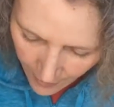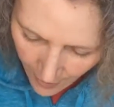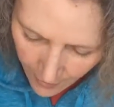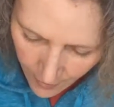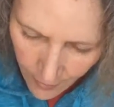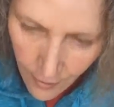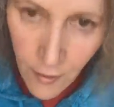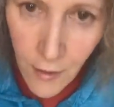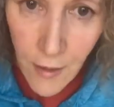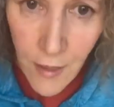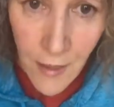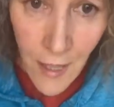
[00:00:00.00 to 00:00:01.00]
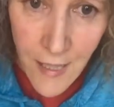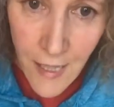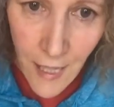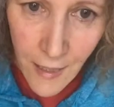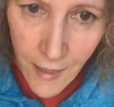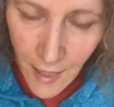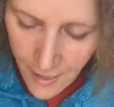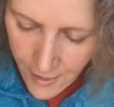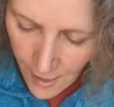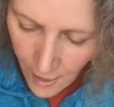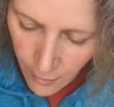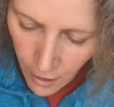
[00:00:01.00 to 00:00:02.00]
Okay, that's it.
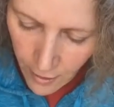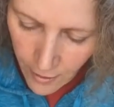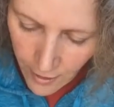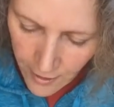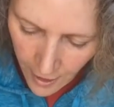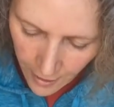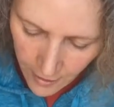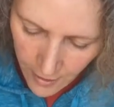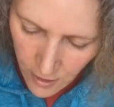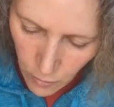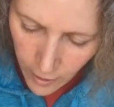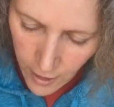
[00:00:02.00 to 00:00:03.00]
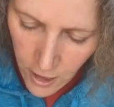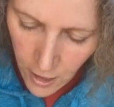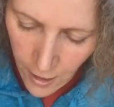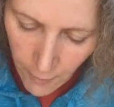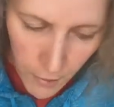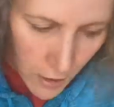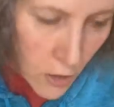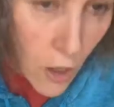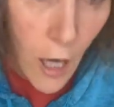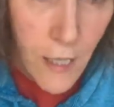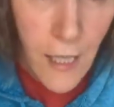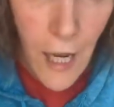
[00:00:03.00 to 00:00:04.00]
This, I'm going to then take this squeegee and I'm going to
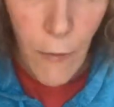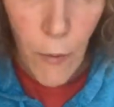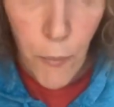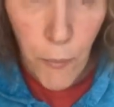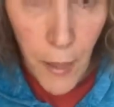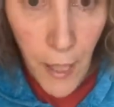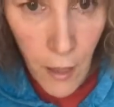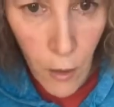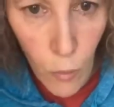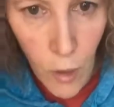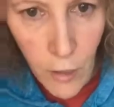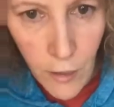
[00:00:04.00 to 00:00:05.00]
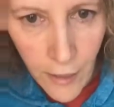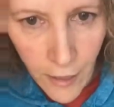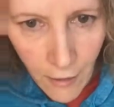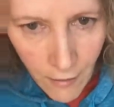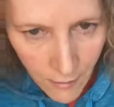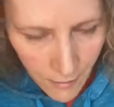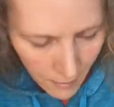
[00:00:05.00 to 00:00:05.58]
toss it. I have a pail of water here.